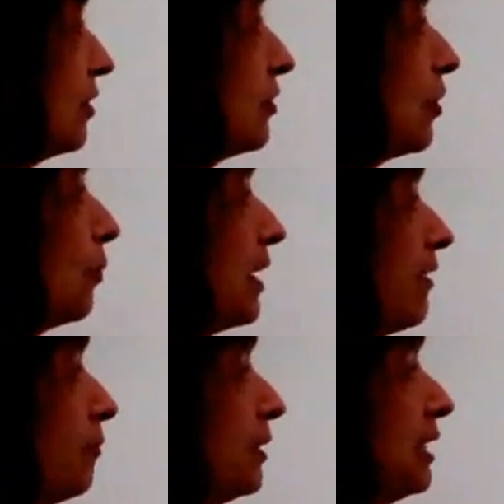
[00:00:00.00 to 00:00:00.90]
So we
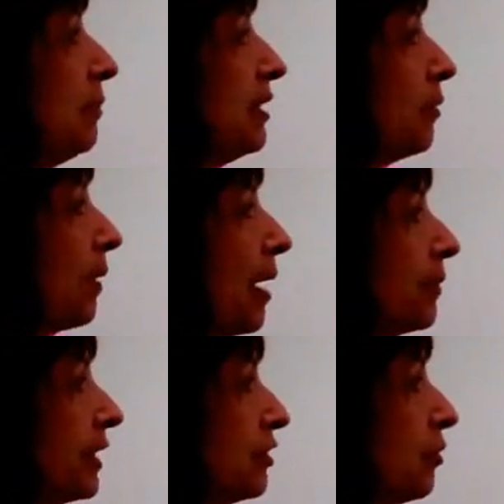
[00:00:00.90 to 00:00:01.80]
have P be the
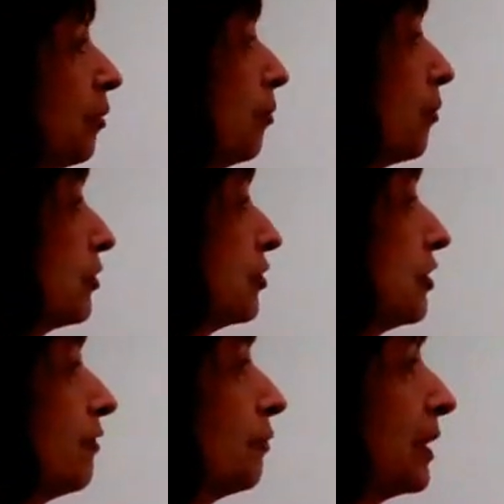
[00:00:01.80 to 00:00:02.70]
population
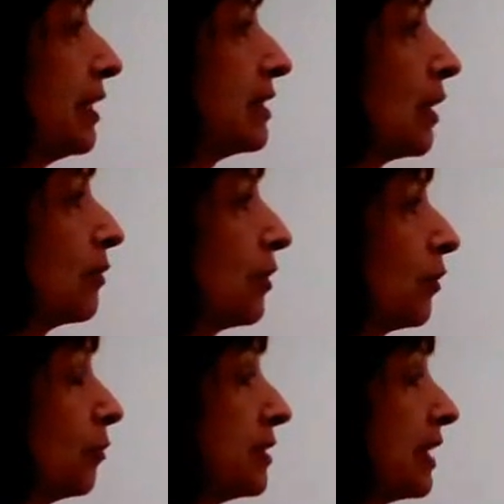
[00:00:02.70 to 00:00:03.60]
proportion of weeds that the
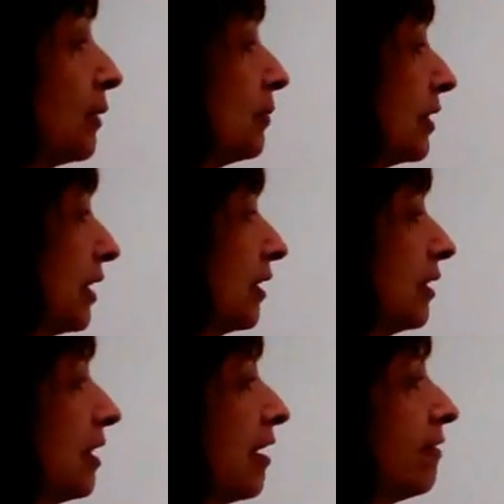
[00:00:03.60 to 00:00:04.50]
herbicide will kill.